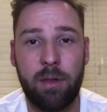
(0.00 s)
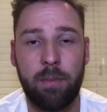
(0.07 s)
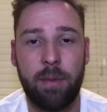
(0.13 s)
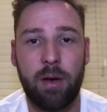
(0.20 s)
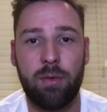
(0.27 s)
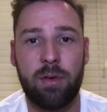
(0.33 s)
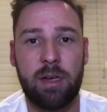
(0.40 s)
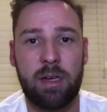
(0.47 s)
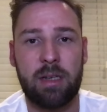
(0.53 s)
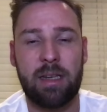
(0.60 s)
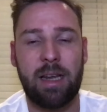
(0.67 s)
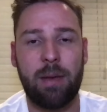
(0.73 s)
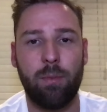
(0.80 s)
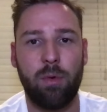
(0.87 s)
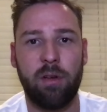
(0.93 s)
The building
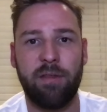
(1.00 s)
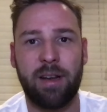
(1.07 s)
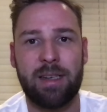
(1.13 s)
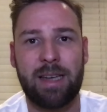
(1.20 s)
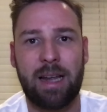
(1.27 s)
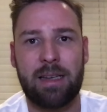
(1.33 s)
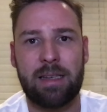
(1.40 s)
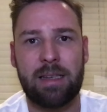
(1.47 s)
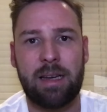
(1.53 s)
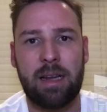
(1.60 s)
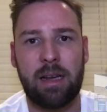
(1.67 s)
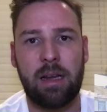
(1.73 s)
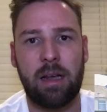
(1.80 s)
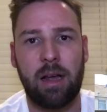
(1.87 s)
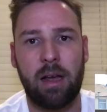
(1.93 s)
team were
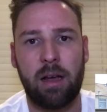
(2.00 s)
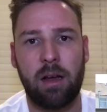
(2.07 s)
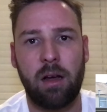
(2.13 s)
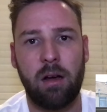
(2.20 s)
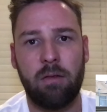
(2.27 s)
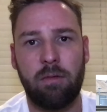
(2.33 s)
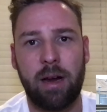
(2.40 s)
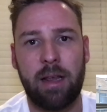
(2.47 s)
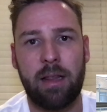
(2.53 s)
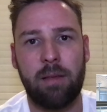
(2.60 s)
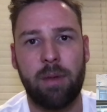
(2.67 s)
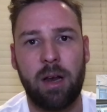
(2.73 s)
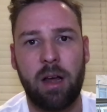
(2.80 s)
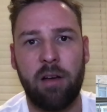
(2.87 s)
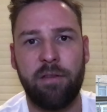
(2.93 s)
fantastic. Can't rate them
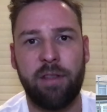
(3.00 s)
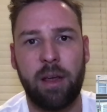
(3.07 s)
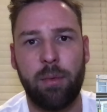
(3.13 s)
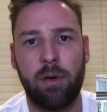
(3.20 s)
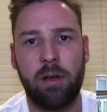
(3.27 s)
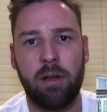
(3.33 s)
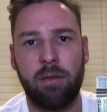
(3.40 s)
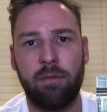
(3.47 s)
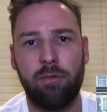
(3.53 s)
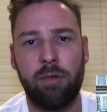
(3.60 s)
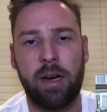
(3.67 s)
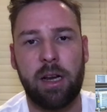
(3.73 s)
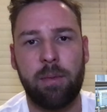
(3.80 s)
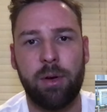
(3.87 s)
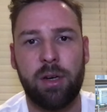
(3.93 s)
enough. They were
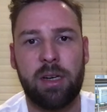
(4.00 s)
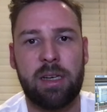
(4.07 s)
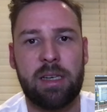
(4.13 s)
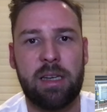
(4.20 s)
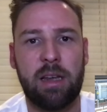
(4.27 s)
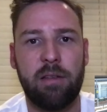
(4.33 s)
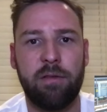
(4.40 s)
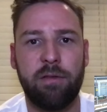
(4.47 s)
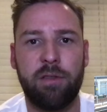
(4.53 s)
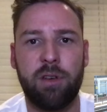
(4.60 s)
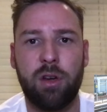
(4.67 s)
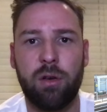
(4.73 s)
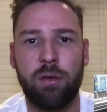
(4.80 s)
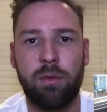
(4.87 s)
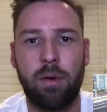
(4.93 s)
really communicative,
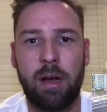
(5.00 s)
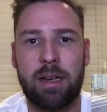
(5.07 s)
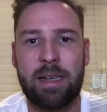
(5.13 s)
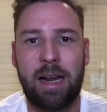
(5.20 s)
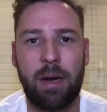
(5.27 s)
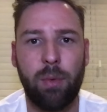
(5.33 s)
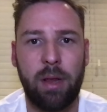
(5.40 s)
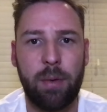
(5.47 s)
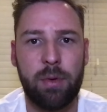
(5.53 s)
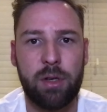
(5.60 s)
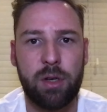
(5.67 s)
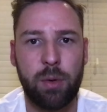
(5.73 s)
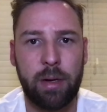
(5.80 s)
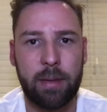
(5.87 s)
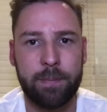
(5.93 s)
knew exactly what they were
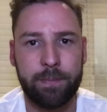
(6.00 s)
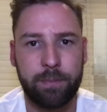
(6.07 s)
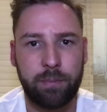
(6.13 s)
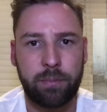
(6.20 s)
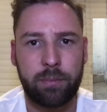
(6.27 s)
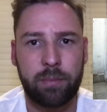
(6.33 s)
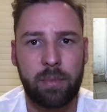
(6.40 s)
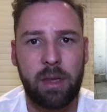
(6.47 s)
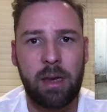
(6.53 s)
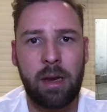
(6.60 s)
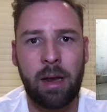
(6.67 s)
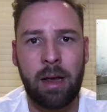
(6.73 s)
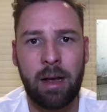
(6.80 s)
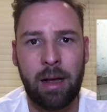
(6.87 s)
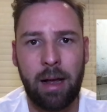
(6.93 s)
doing,
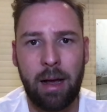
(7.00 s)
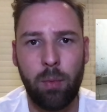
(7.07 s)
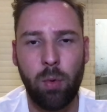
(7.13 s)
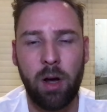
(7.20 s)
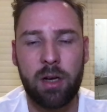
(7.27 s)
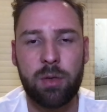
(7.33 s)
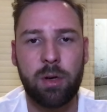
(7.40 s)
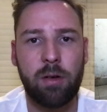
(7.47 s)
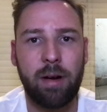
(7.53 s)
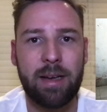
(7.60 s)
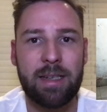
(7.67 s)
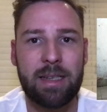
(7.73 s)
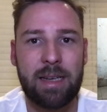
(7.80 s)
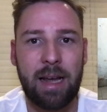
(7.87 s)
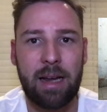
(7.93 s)
and worked to a great
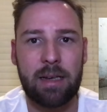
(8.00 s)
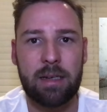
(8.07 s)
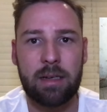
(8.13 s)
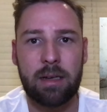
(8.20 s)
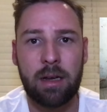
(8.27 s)
standard.